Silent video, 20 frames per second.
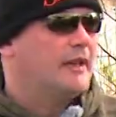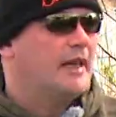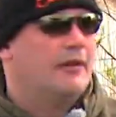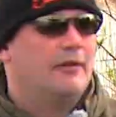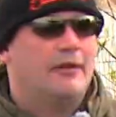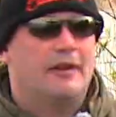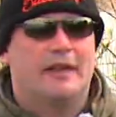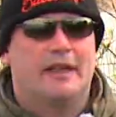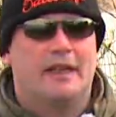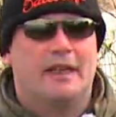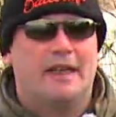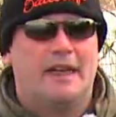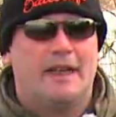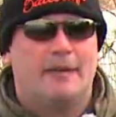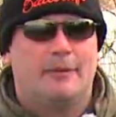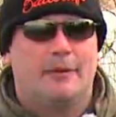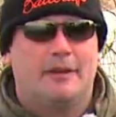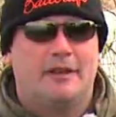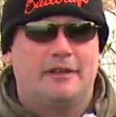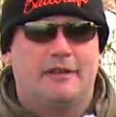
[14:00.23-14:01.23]
get rid of the lead,
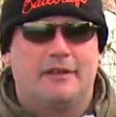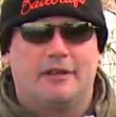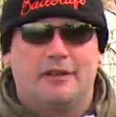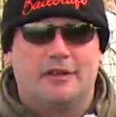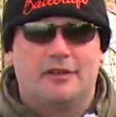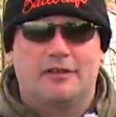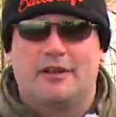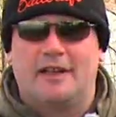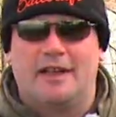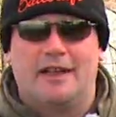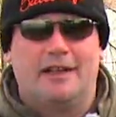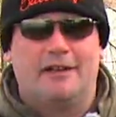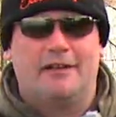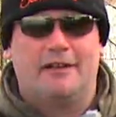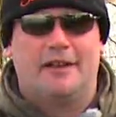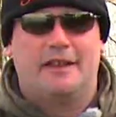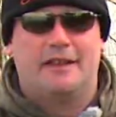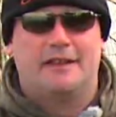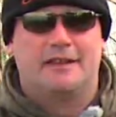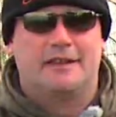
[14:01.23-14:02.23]
but you've got a trailer,
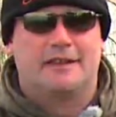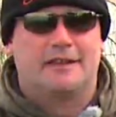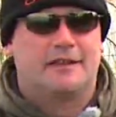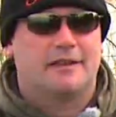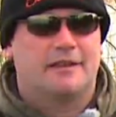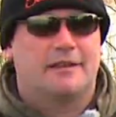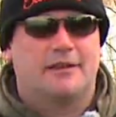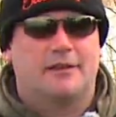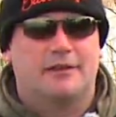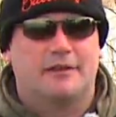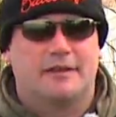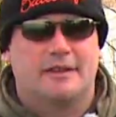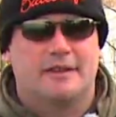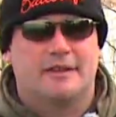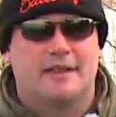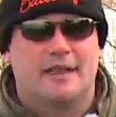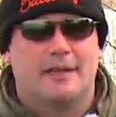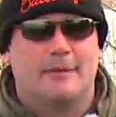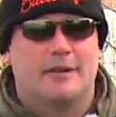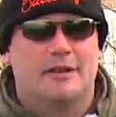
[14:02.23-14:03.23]
and it just causes
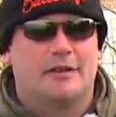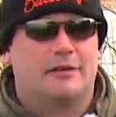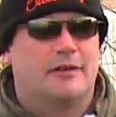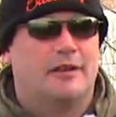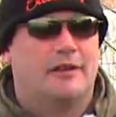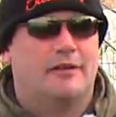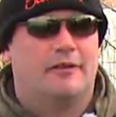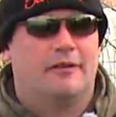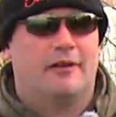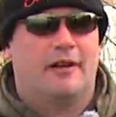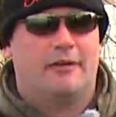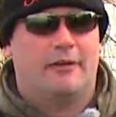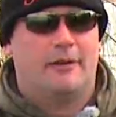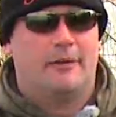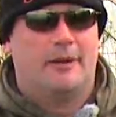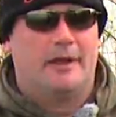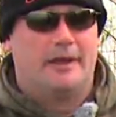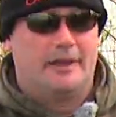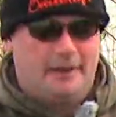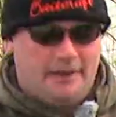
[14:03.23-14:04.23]
so much grief for
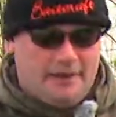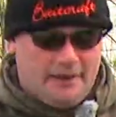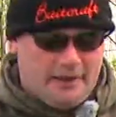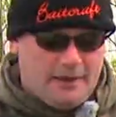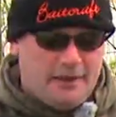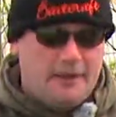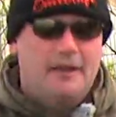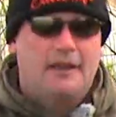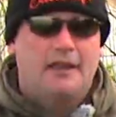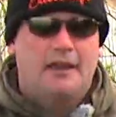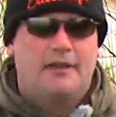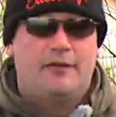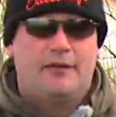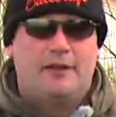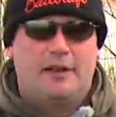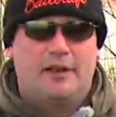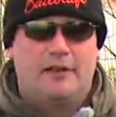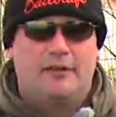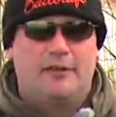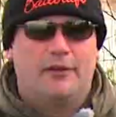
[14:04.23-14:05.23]
everyone. If you
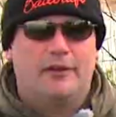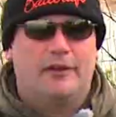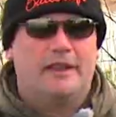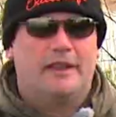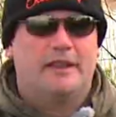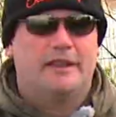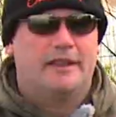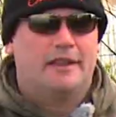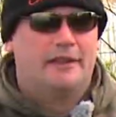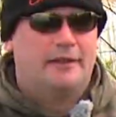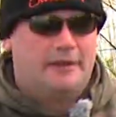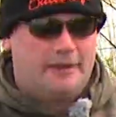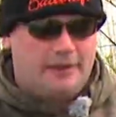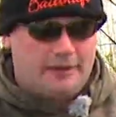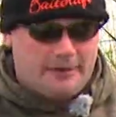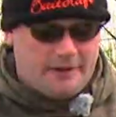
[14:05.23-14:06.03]
can avoid it, don't do